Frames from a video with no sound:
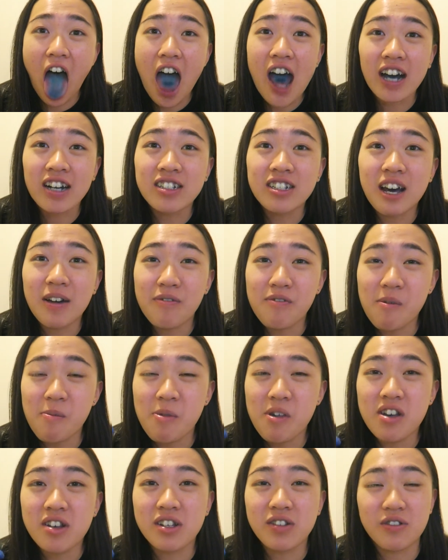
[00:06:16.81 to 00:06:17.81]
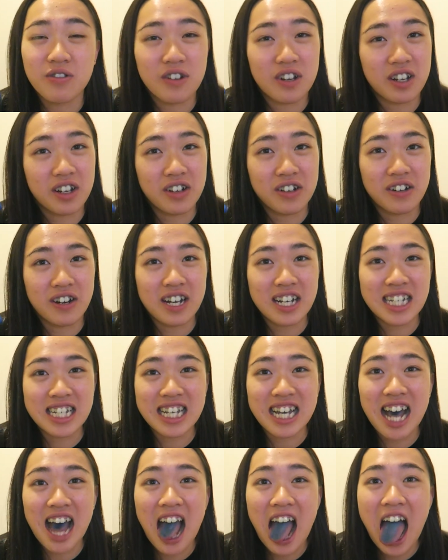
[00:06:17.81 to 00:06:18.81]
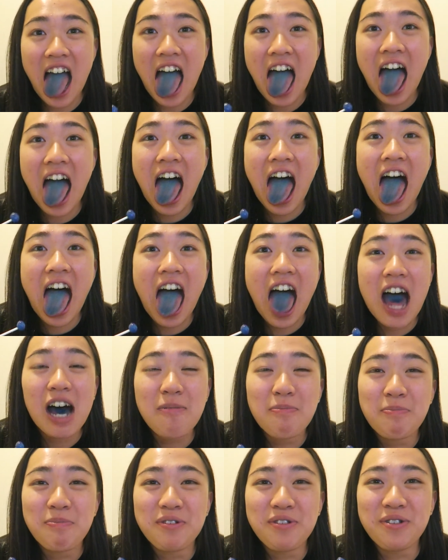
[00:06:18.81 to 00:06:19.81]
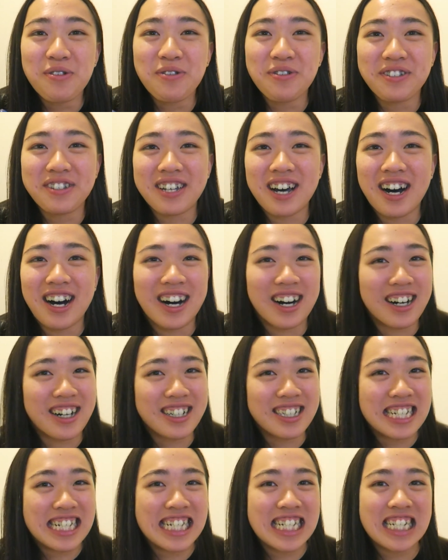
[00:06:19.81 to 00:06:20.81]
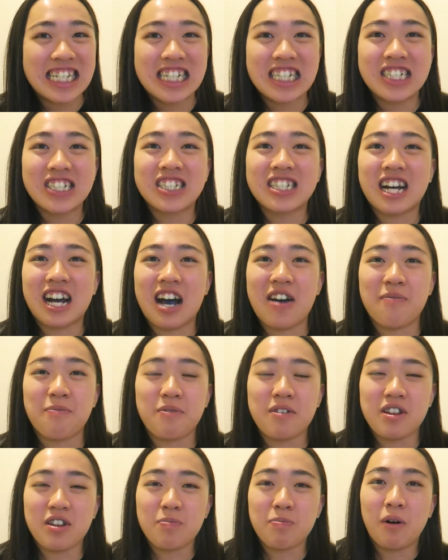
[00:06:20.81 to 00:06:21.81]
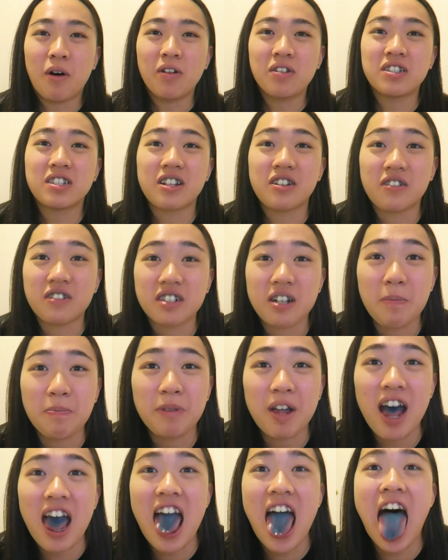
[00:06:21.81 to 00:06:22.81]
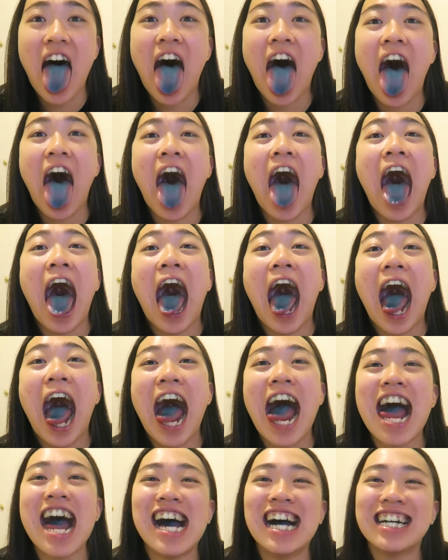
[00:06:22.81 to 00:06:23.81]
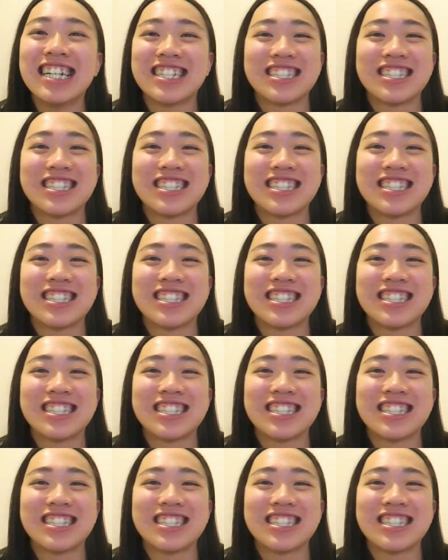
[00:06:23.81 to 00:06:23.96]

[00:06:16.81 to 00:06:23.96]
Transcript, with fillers: except from this really crazy blue tongue looks like I've been poisoned or something ah